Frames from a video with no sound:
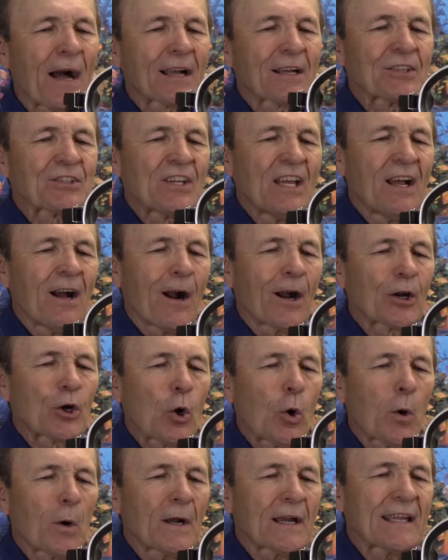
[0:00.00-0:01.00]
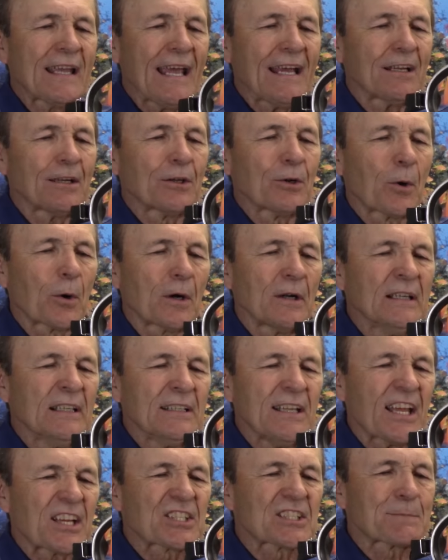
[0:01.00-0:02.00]
pockets are corrugated or
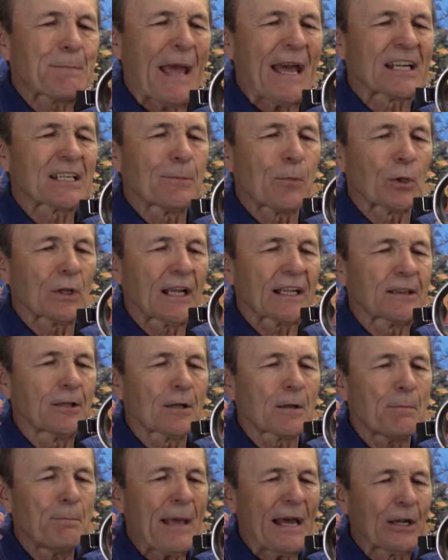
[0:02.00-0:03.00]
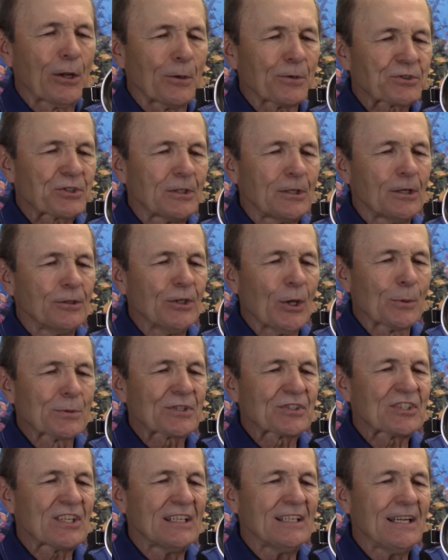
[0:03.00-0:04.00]
expandable, like a little bellow, so your
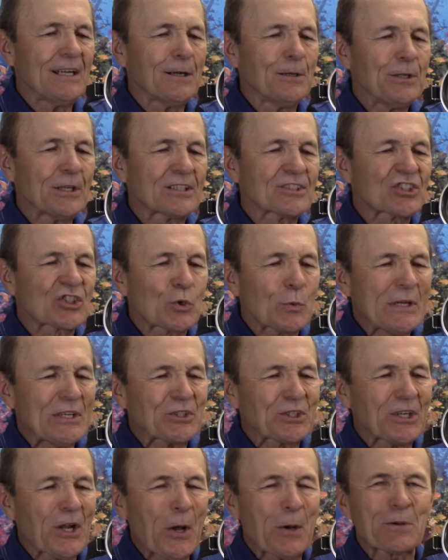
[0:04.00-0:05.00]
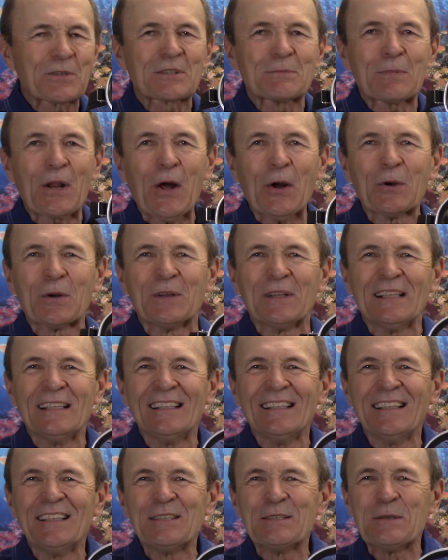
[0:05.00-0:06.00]
nose is in here and you can squeeze your nose and blow.
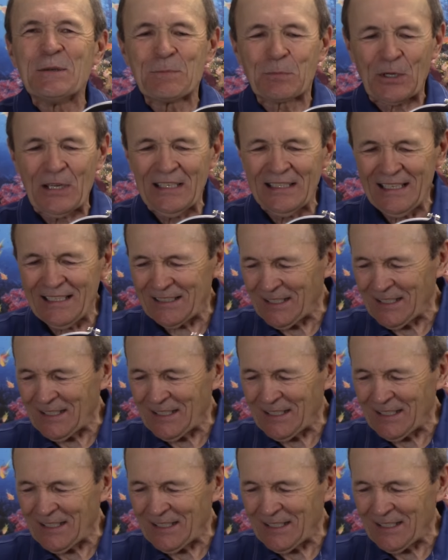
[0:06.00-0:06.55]
Pretty